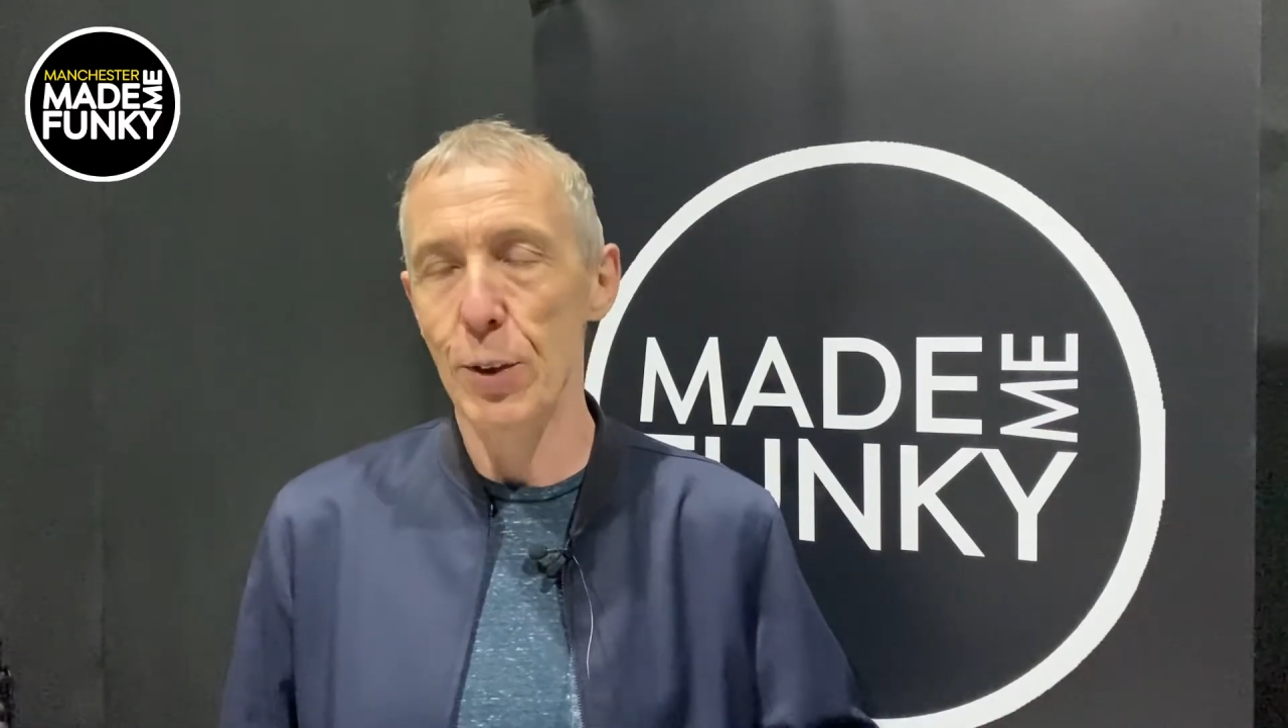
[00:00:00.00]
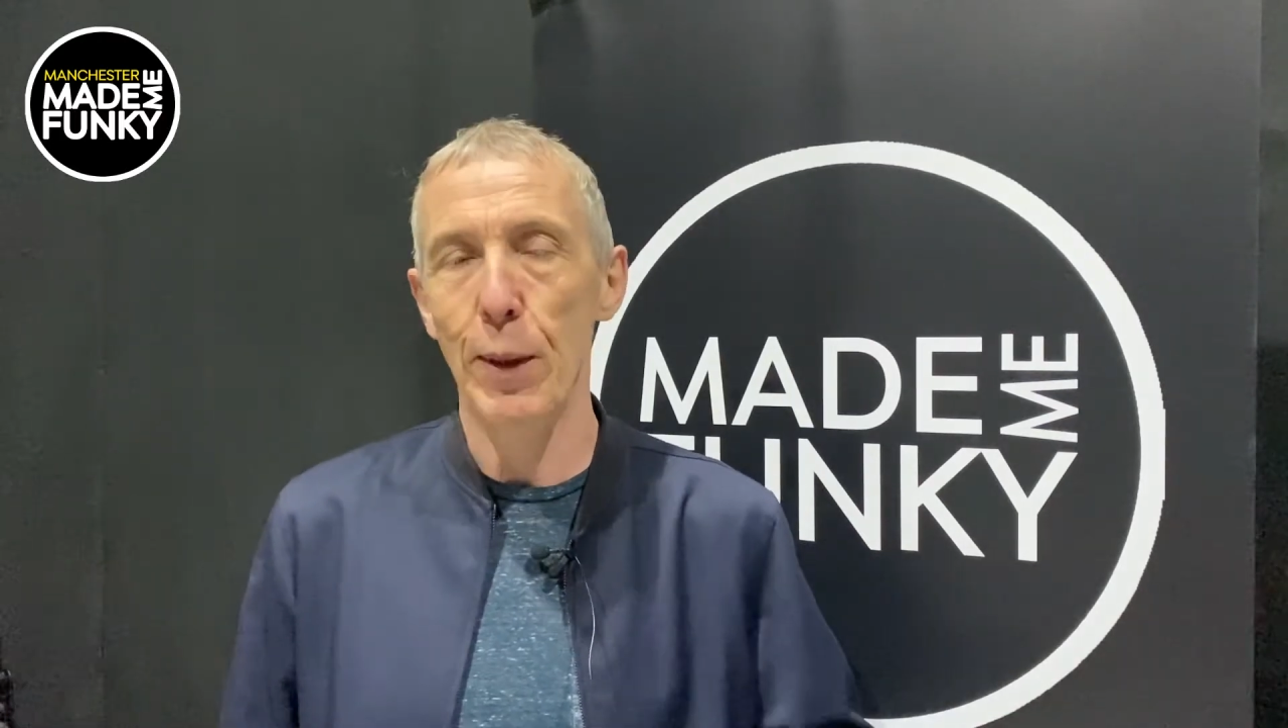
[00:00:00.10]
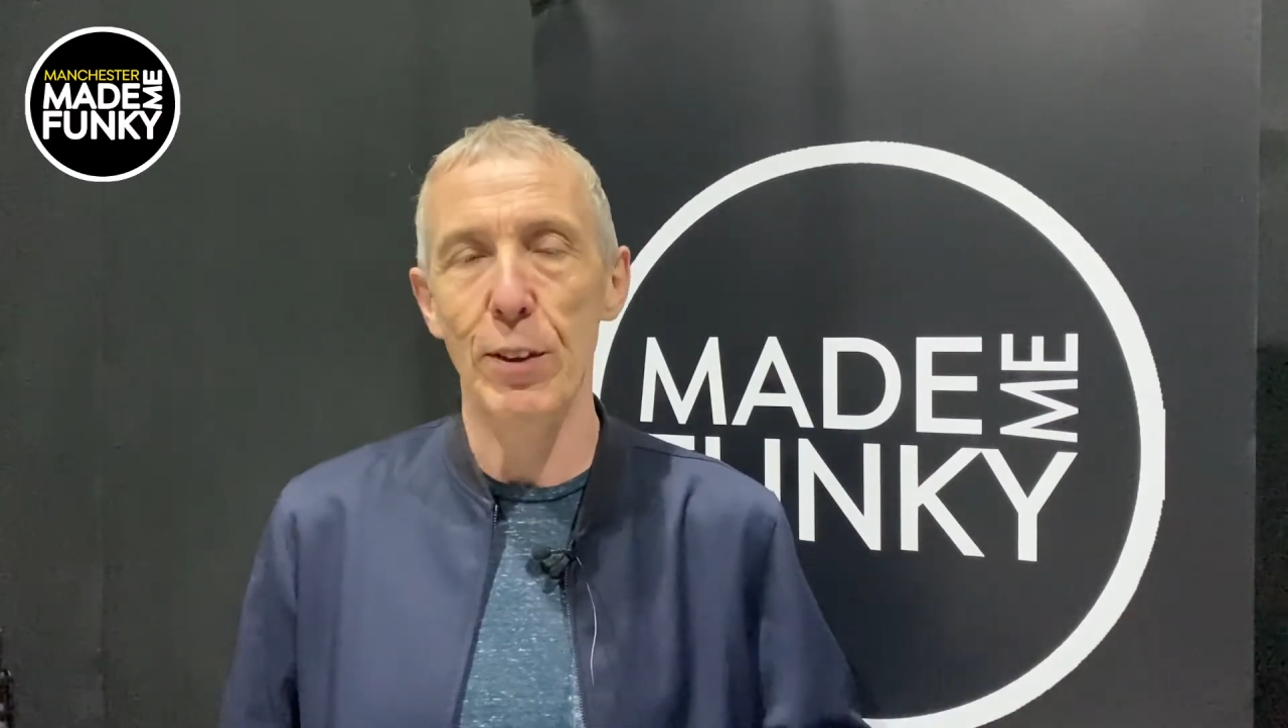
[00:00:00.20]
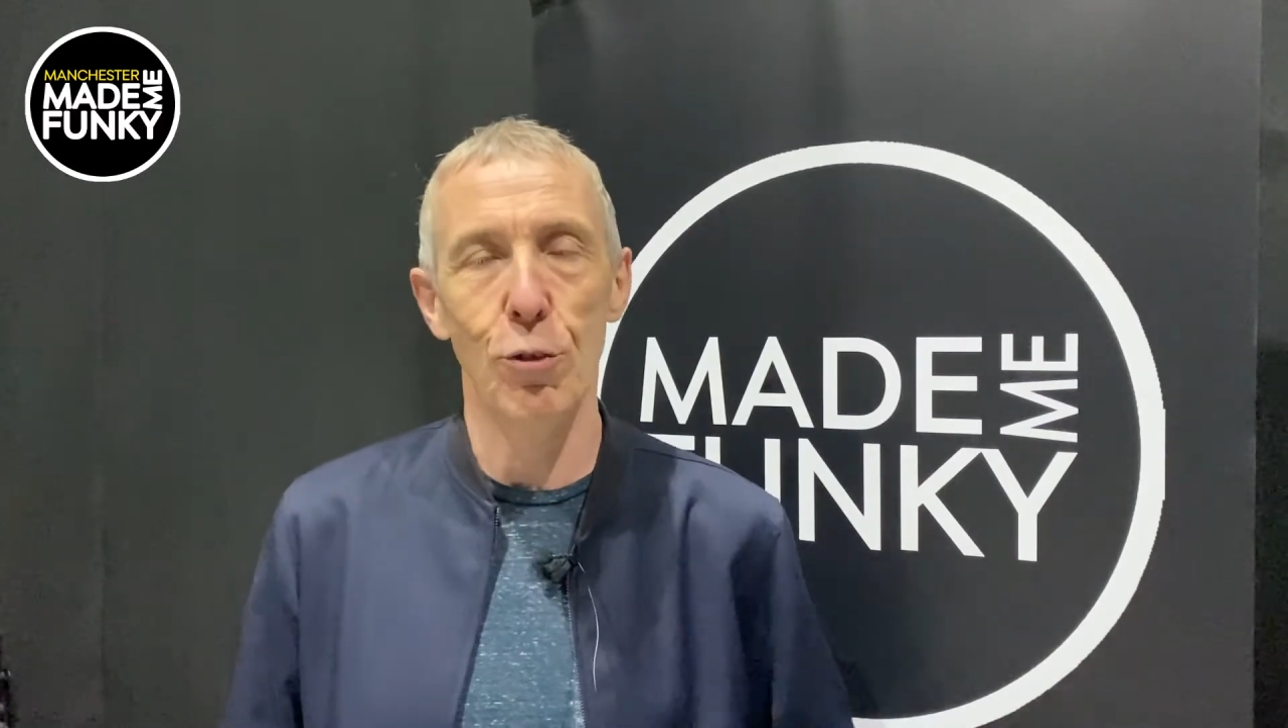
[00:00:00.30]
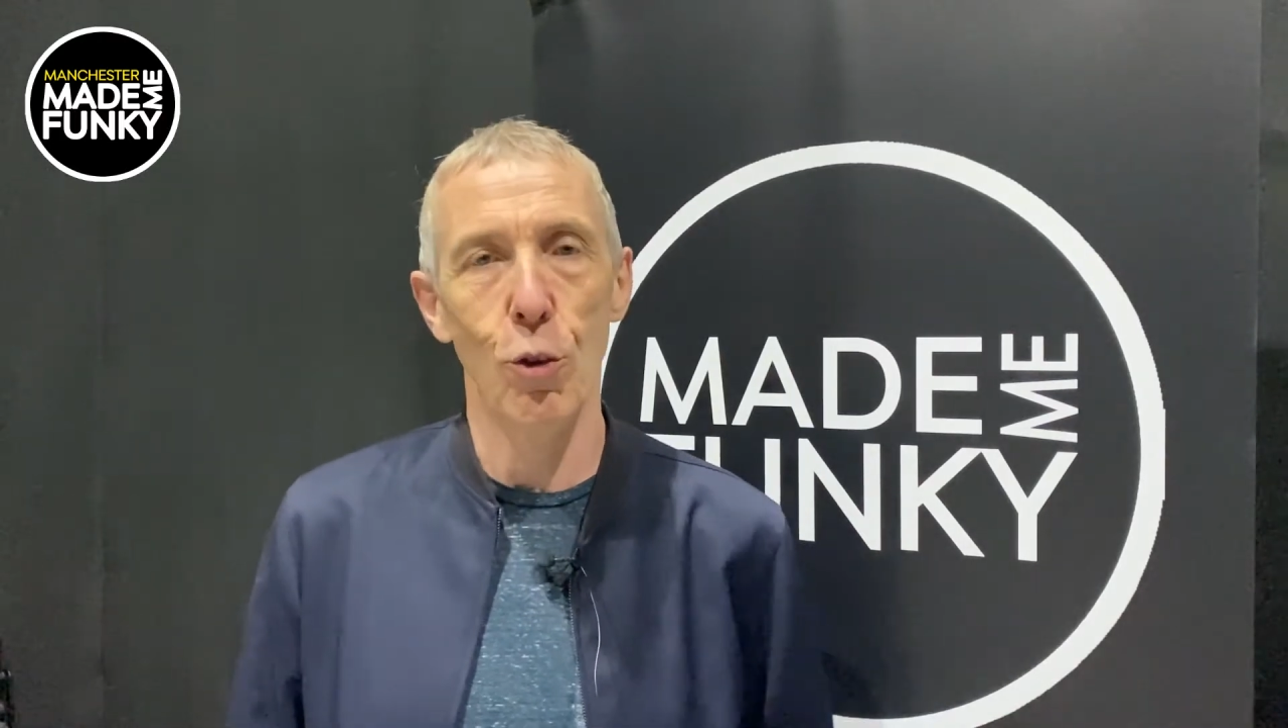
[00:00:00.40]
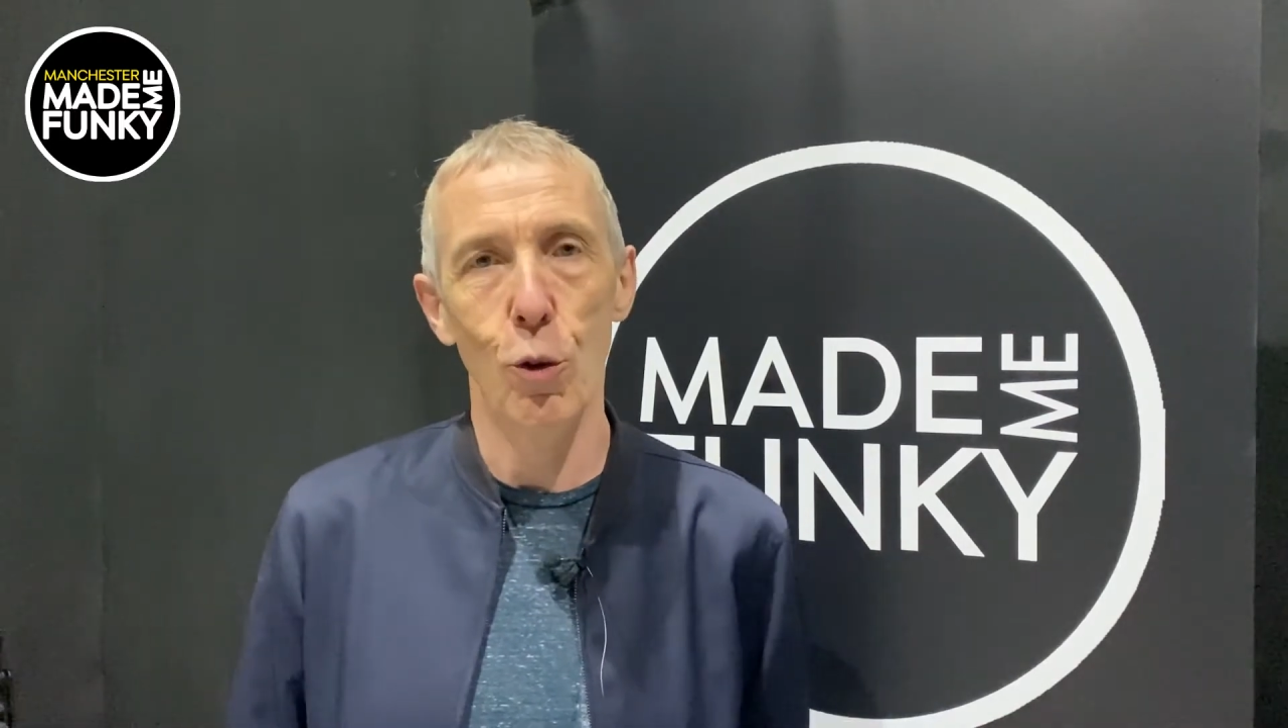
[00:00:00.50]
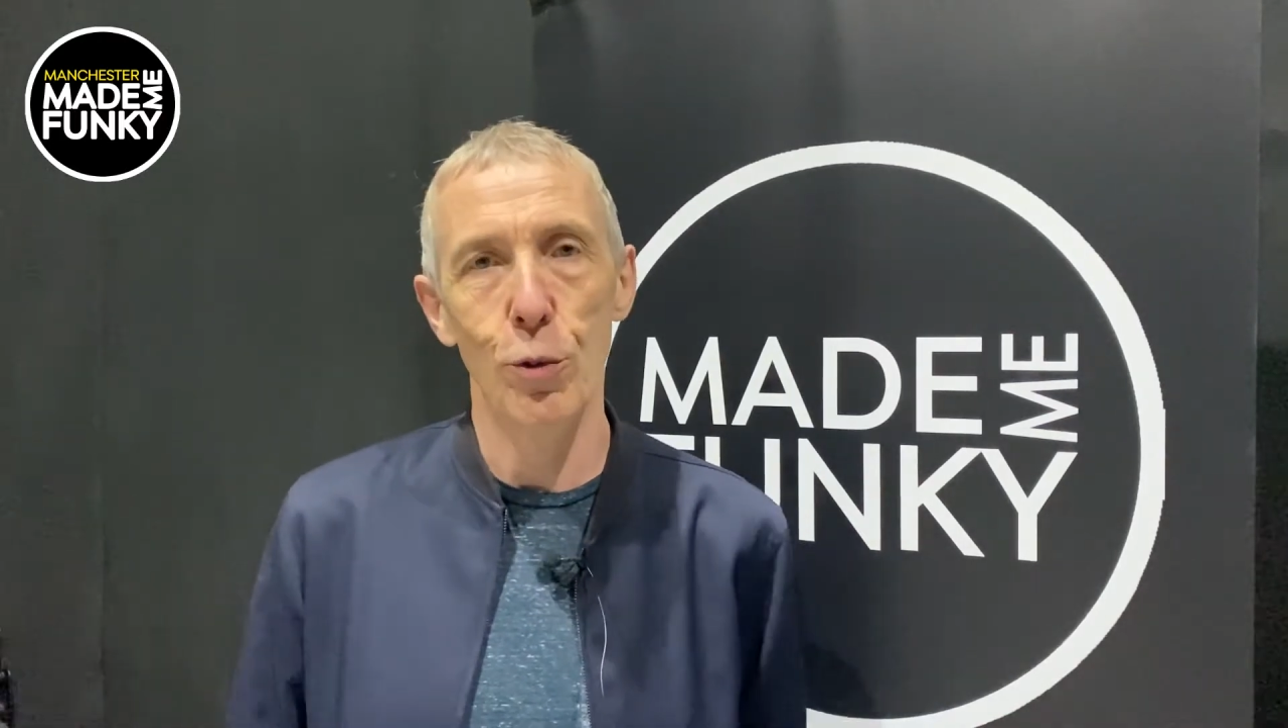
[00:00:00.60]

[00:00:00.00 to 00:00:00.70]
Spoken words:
been drawn